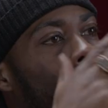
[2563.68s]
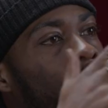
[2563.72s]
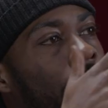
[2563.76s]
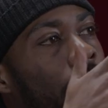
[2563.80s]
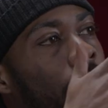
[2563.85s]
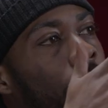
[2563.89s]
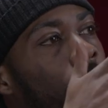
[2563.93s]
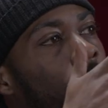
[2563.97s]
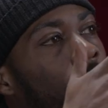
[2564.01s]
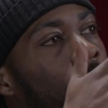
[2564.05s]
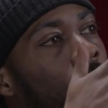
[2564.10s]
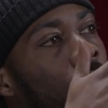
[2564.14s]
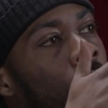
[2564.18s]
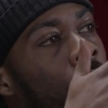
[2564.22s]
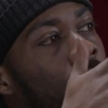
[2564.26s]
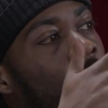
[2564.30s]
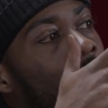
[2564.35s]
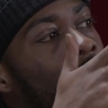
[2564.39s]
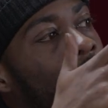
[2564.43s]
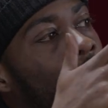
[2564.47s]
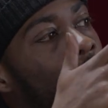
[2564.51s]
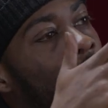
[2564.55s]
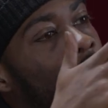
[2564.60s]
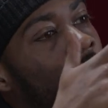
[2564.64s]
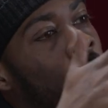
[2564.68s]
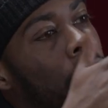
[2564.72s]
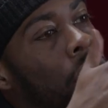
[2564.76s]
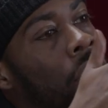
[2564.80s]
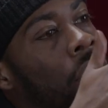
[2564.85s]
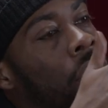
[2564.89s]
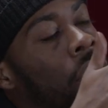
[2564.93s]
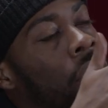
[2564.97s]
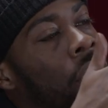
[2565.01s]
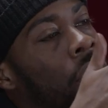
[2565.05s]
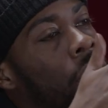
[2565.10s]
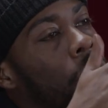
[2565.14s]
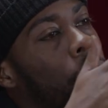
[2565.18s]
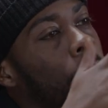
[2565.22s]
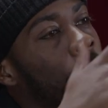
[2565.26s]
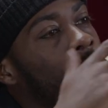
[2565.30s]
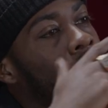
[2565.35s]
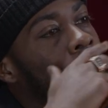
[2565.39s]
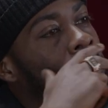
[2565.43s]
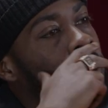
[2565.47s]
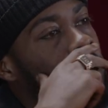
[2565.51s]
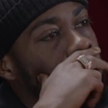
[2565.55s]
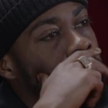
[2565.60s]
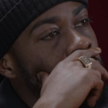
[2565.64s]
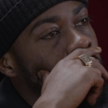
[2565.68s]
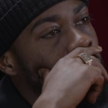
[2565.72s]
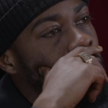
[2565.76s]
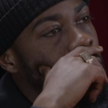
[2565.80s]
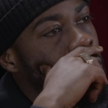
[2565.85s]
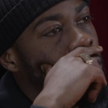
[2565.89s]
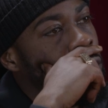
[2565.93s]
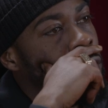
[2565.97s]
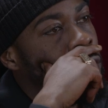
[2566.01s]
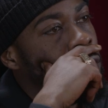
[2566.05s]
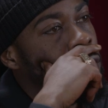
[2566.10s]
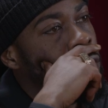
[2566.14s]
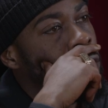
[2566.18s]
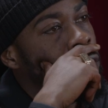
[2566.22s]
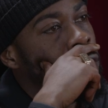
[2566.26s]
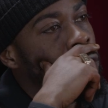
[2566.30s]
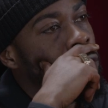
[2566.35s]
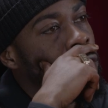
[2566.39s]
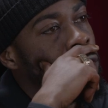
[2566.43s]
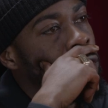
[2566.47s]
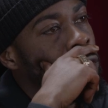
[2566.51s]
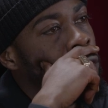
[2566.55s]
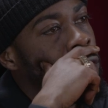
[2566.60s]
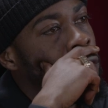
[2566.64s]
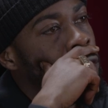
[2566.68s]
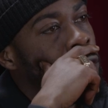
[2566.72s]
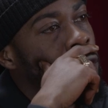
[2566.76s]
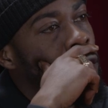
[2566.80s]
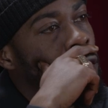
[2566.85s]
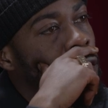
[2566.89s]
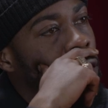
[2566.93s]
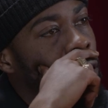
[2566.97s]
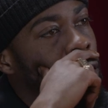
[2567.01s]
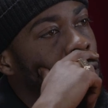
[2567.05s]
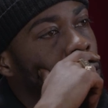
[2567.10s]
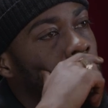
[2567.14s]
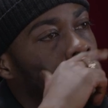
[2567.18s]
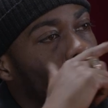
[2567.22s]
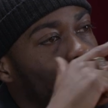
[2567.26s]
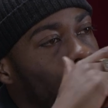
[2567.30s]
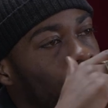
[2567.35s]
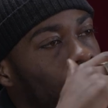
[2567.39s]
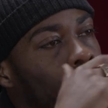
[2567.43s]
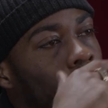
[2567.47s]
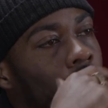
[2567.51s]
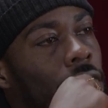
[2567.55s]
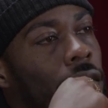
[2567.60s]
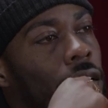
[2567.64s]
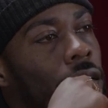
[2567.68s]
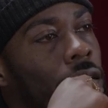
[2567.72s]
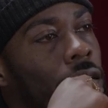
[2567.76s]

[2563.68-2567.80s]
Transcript: And they bun, they bun pufferfish. They get intoxicated.